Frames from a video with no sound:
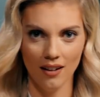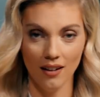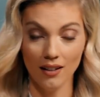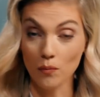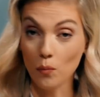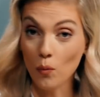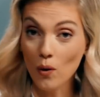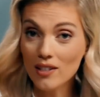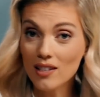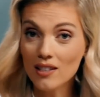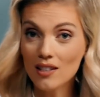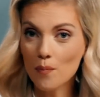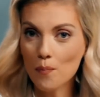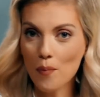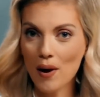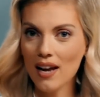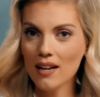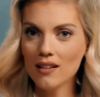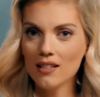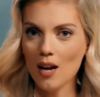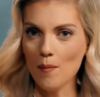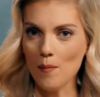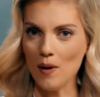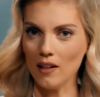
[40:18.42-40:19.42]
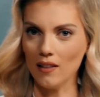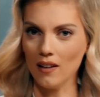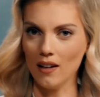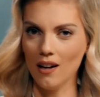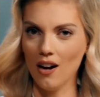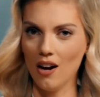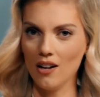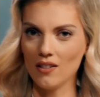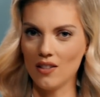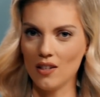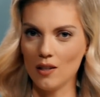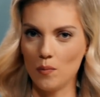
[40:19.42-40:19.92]
It wasn't the pandemic that
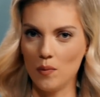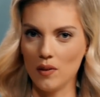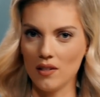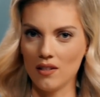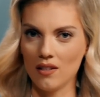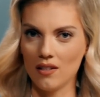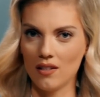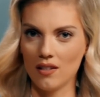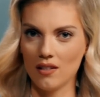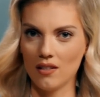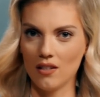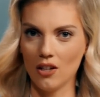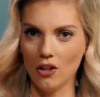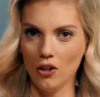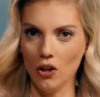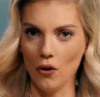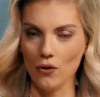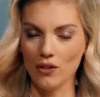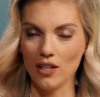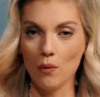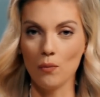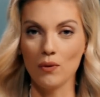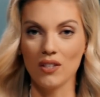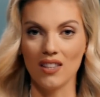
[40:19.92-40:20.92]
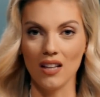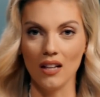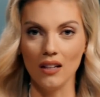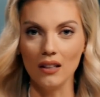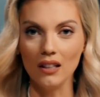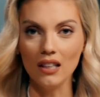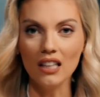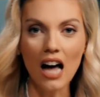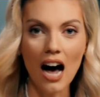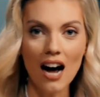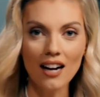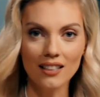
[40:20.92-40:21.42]
caused these businesses to close. It was the
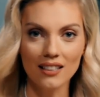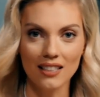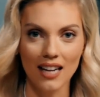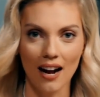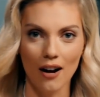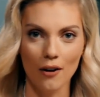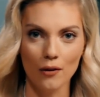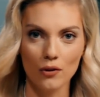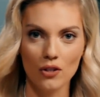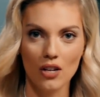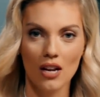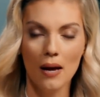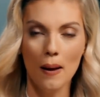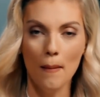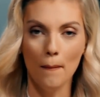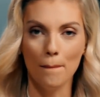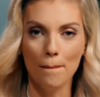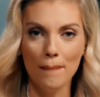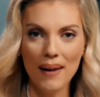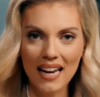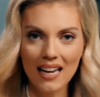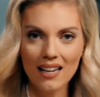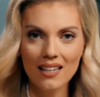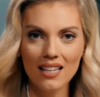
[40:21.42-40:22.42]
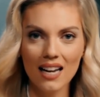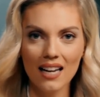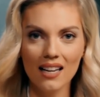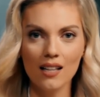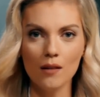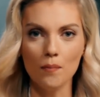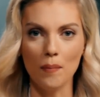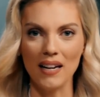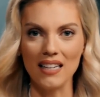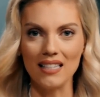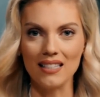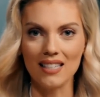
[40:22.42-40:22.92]
lockdowns
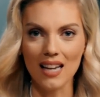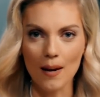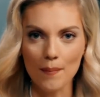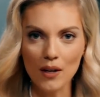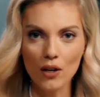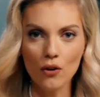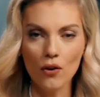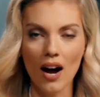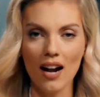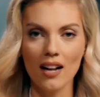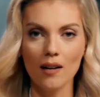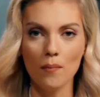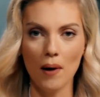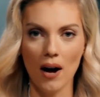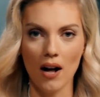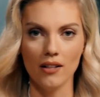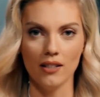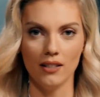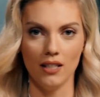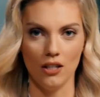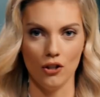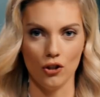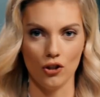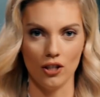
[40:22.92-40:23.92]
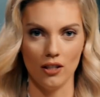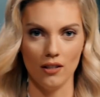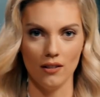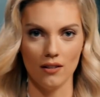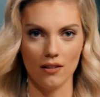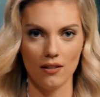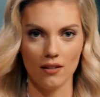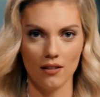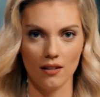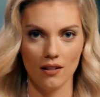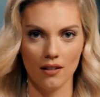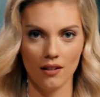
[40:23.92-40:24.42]
mandated by Democratic
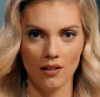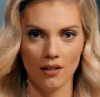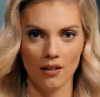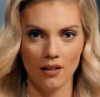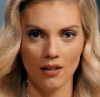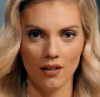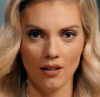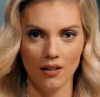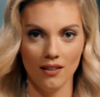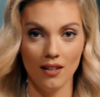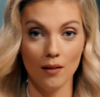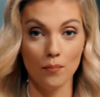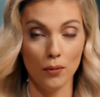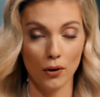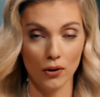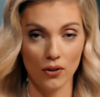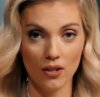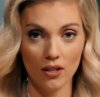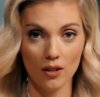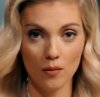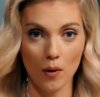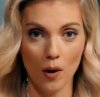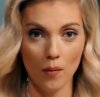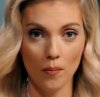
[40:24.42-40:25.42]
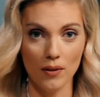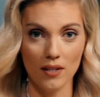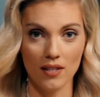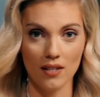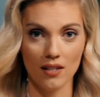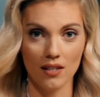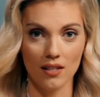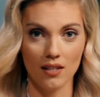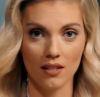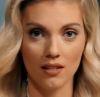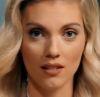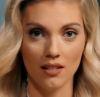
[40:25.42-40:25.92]
politicians that put these small
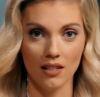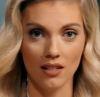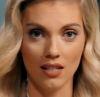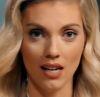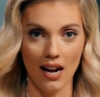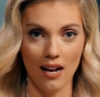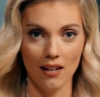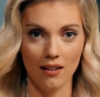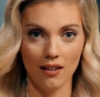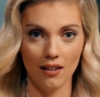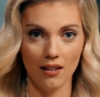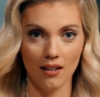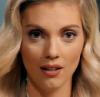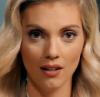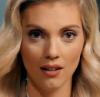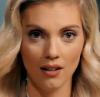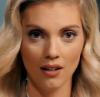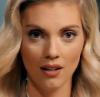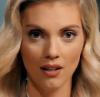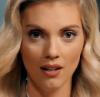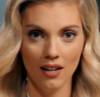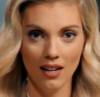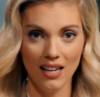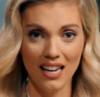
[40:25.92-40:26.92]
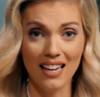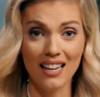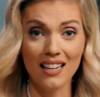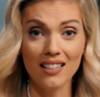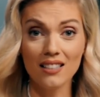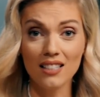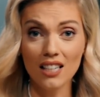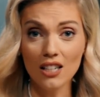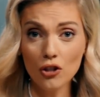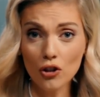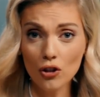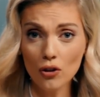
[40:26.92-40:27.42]
businesses to death. An
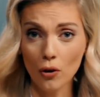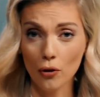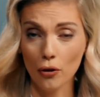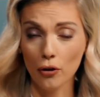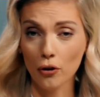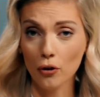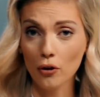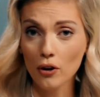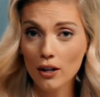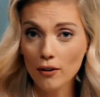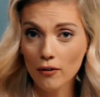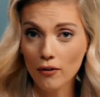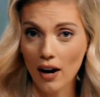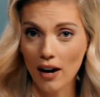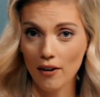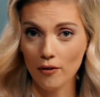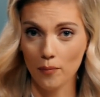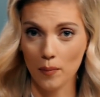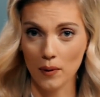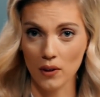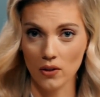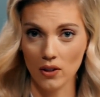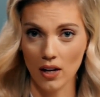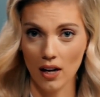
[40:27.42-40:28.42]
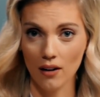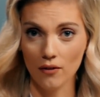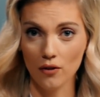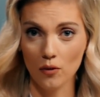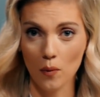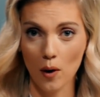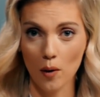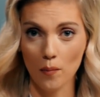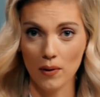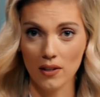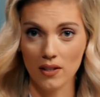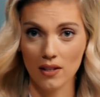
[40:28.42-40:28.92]
additional thirty-five percent of
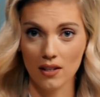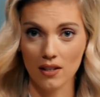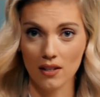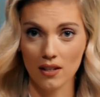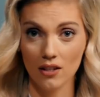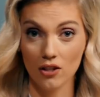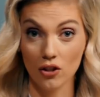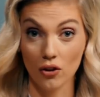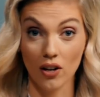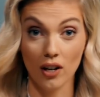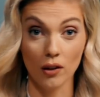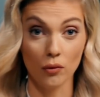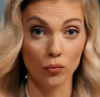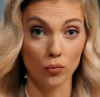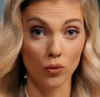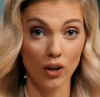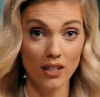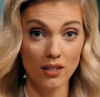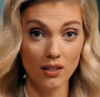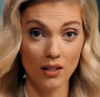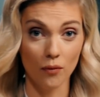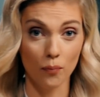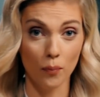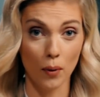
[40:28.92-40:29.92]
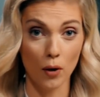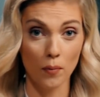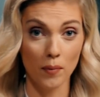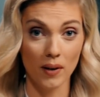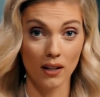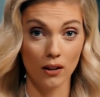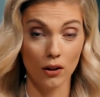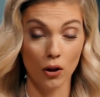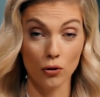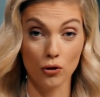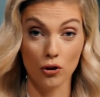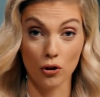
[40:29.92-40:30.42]
small businesses are at risk of
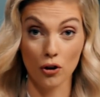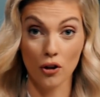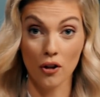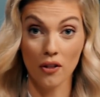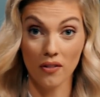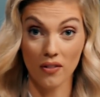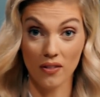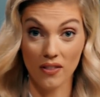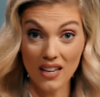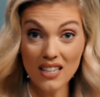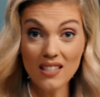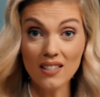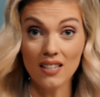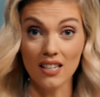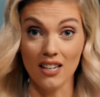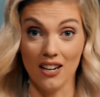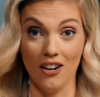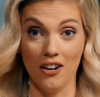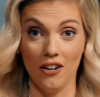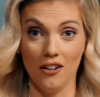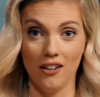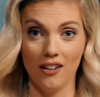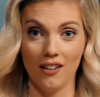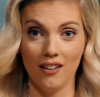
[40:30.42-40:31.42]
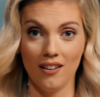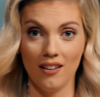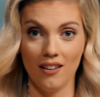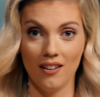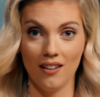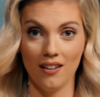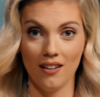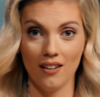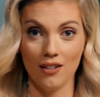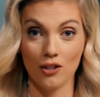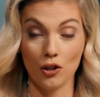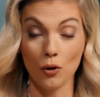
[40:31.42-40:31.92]
permanent closure this year.
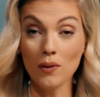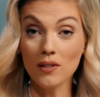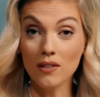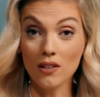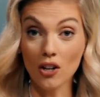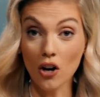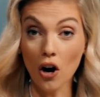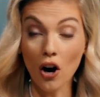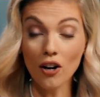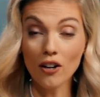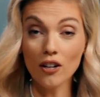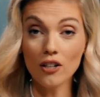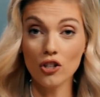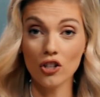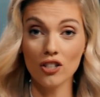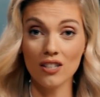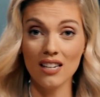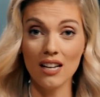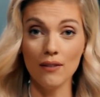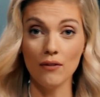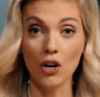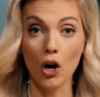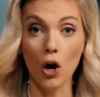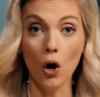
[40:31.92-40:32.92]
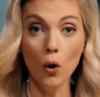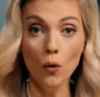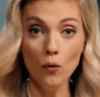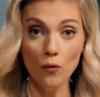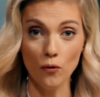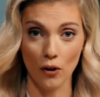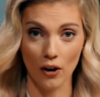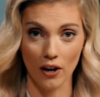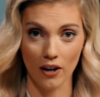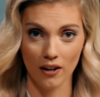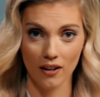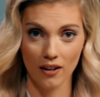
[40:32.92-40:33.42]
So the carnage isn't even
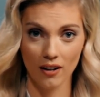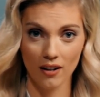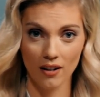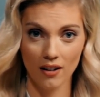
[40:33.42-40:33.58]
over.